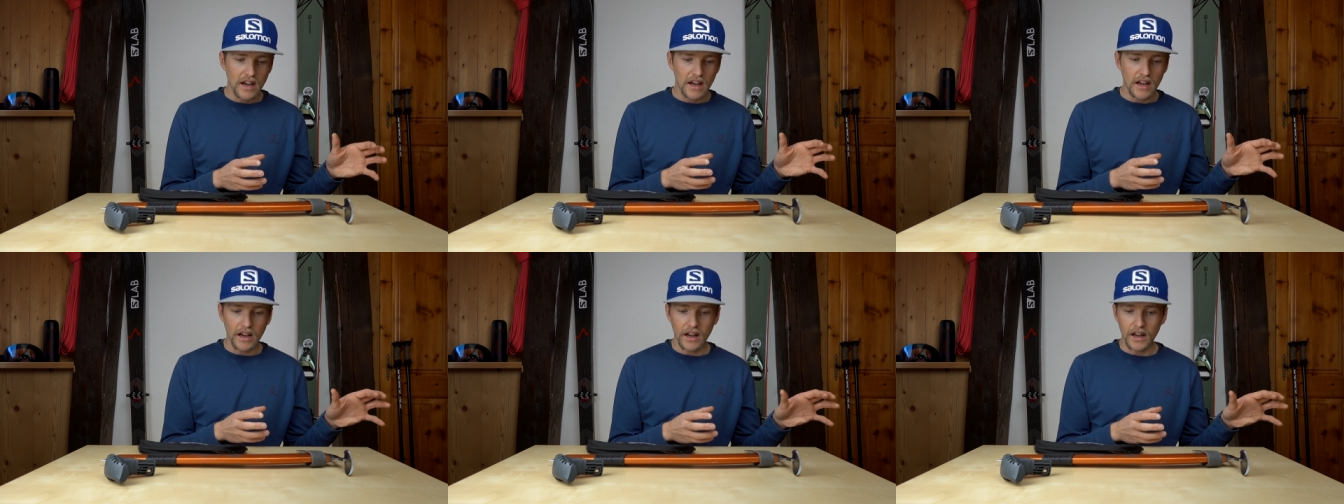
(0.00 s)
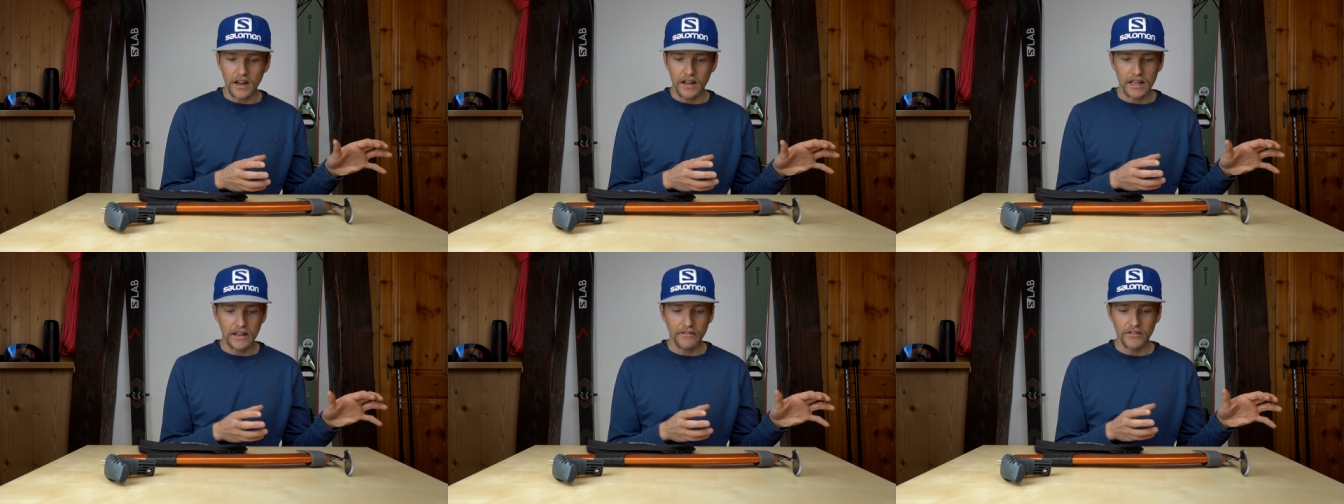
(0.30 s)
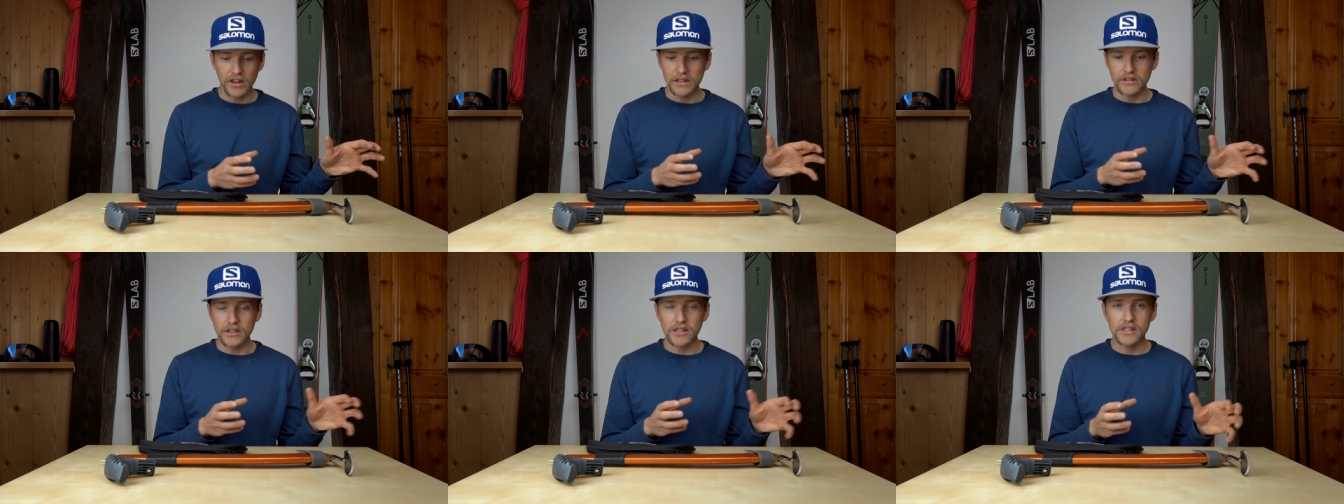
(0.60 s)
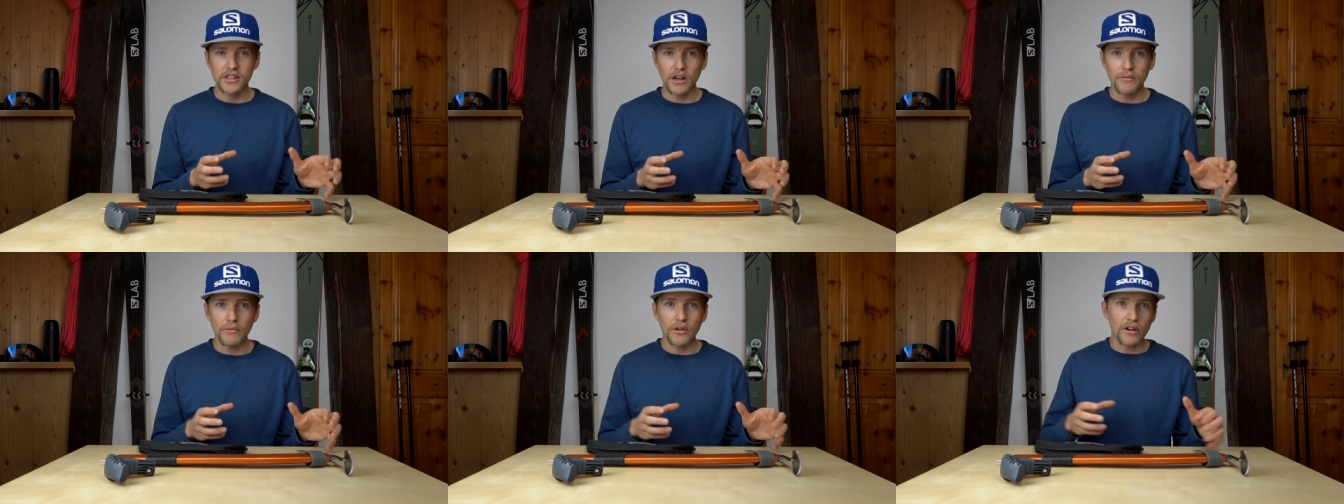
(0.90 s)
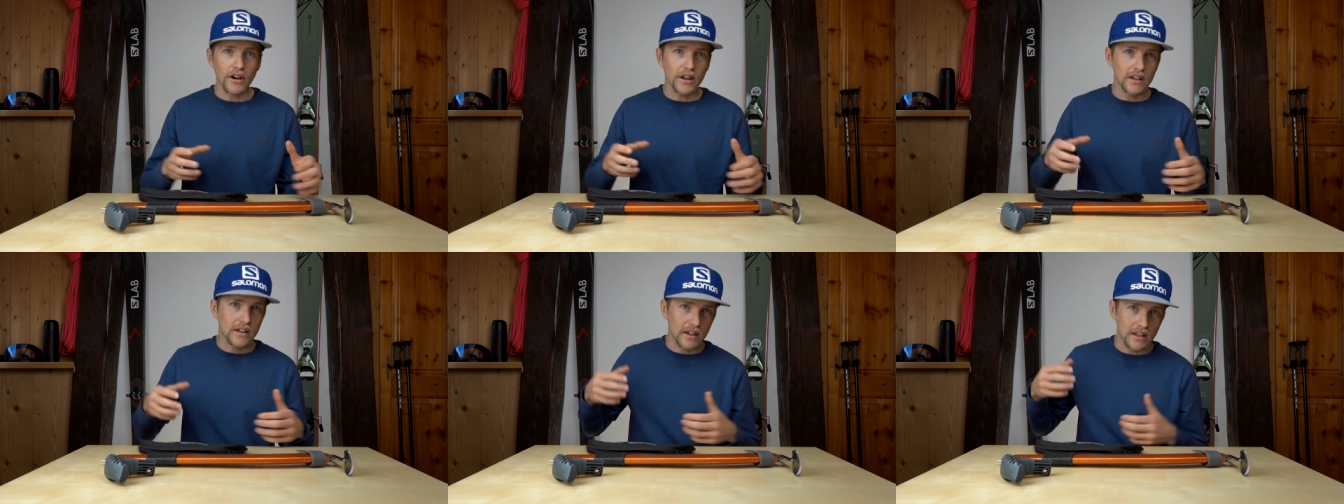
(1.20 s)
uh, even in the summer
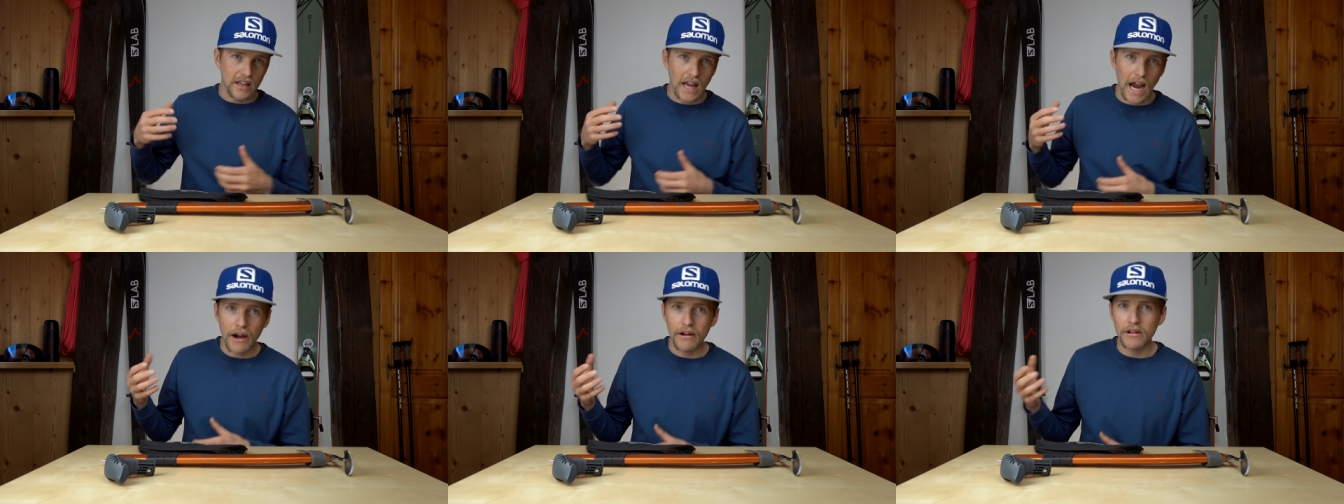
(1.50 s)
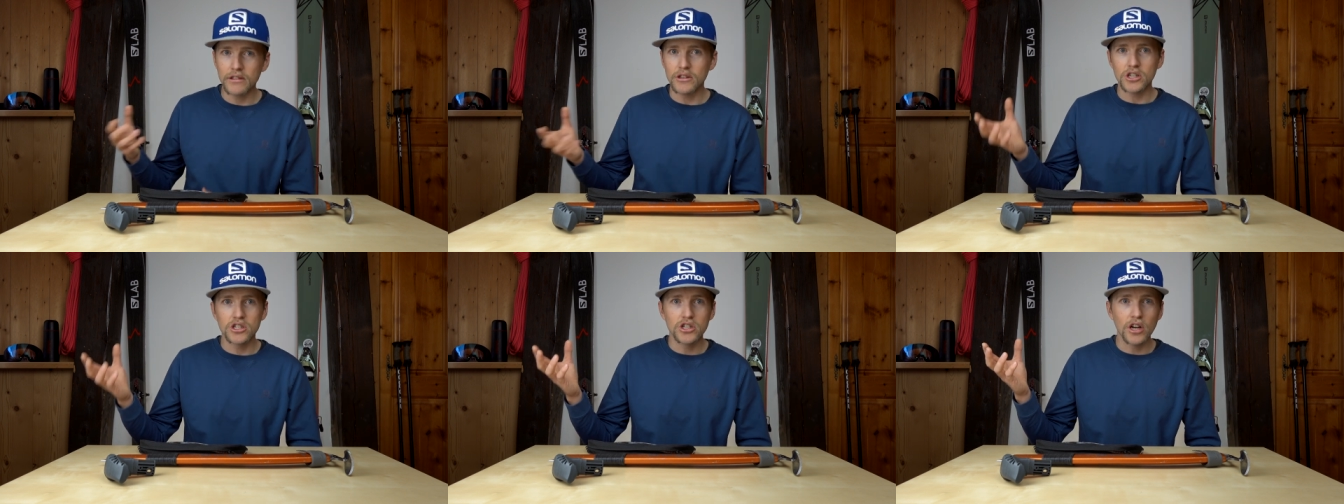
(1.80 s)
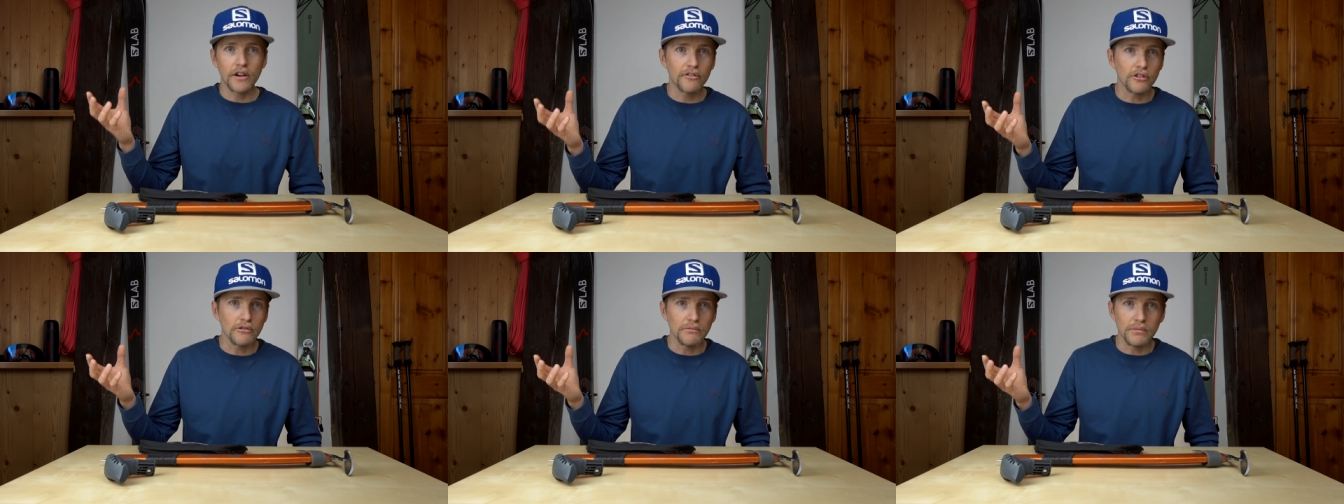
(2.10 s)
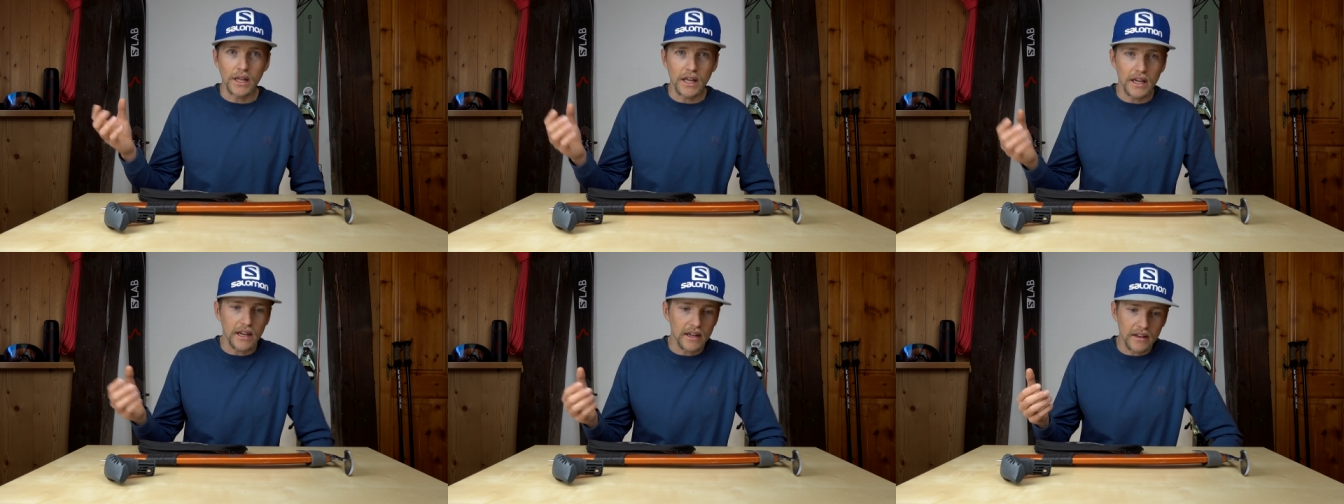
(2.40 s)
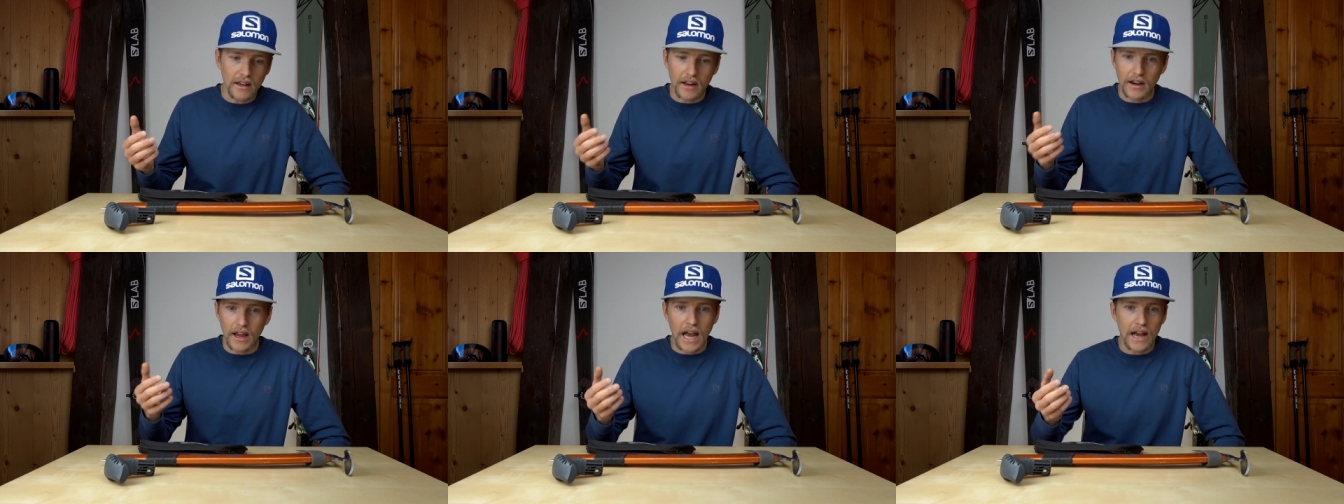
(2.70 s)
i can carry the shovel blade
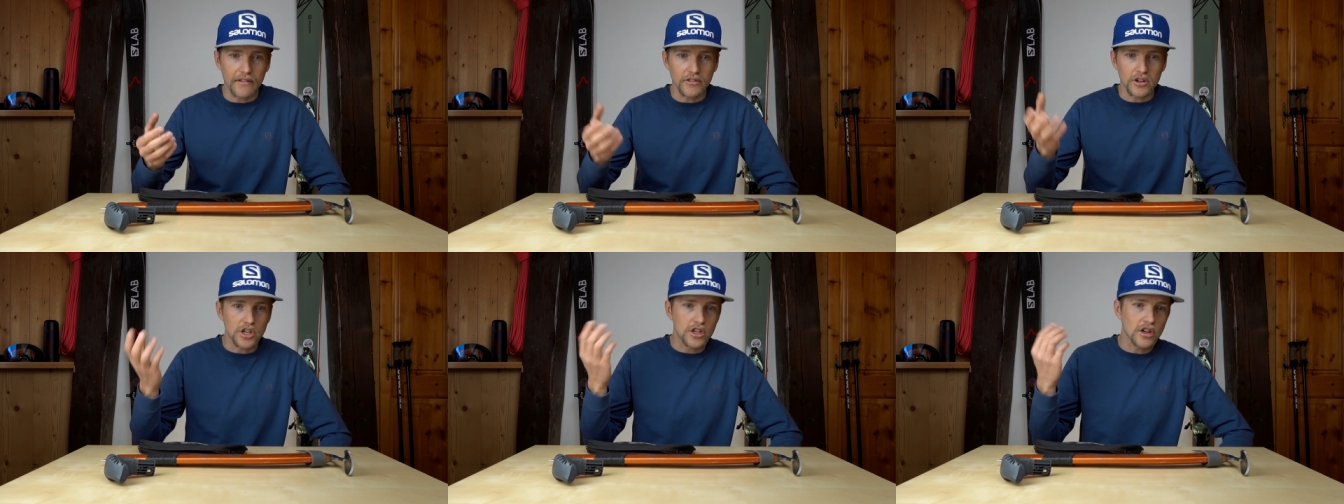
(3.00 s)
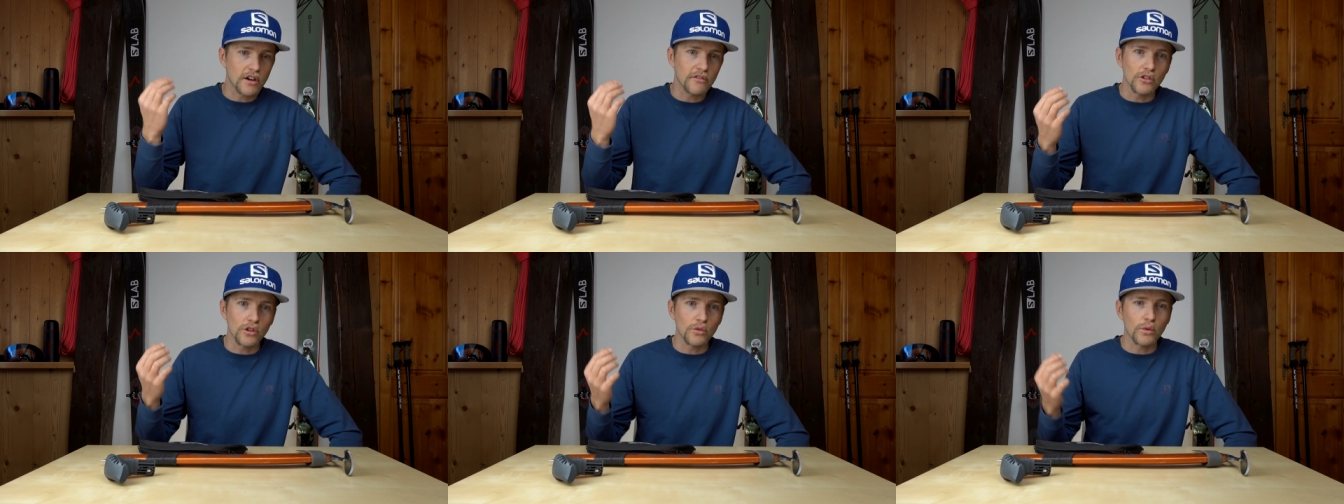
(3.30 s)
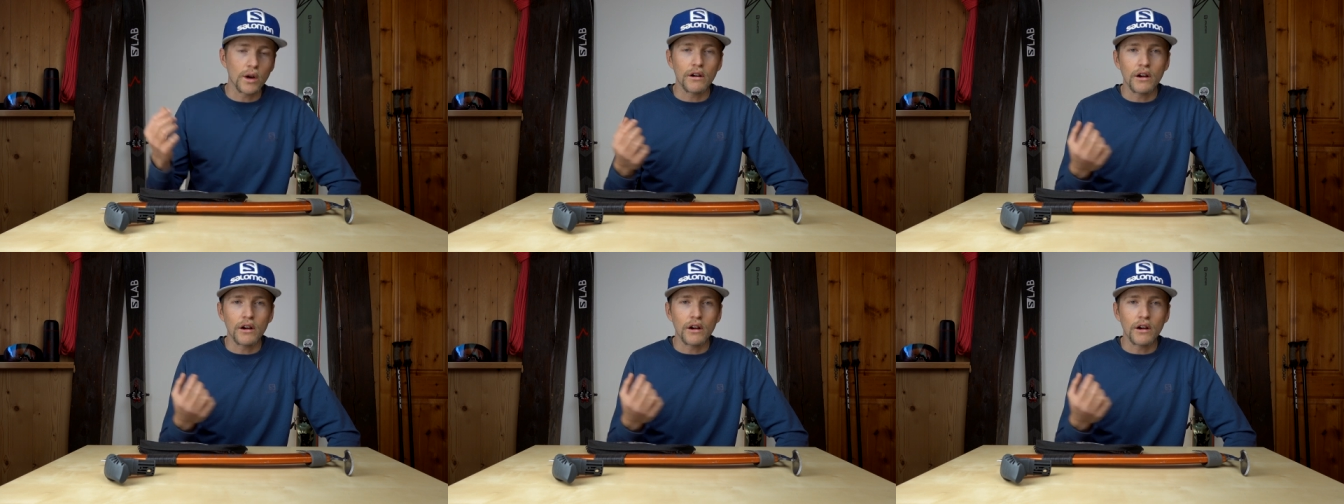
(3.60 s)
and i have a shovel where